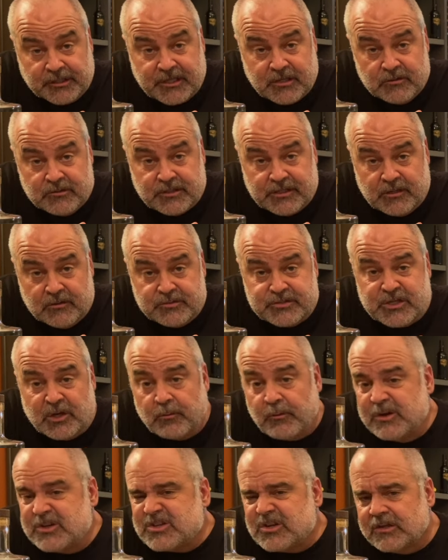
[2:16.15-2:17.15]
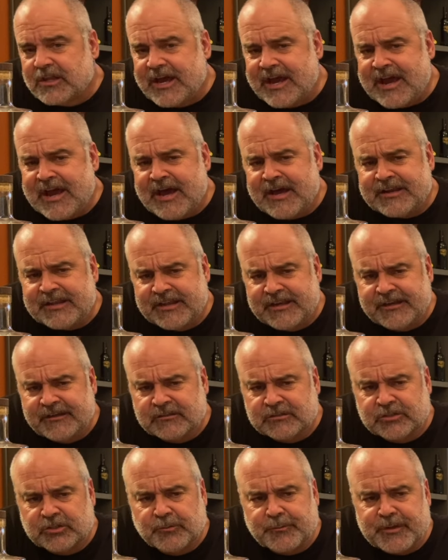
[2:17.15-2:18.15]
Here, here's the original ad and a
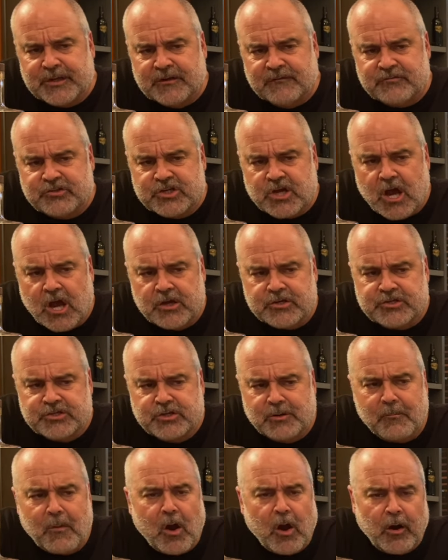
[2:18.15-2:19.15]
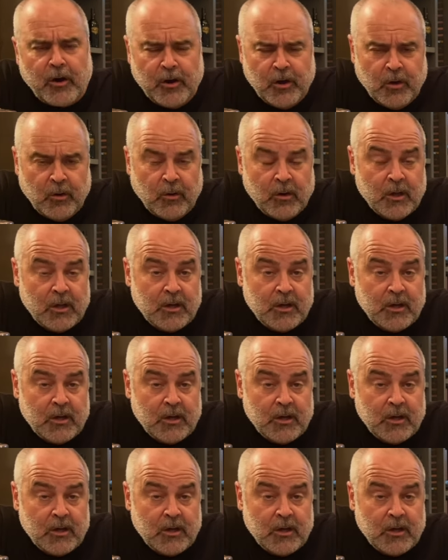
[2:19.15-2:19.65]
little bit of Josh D'Amaro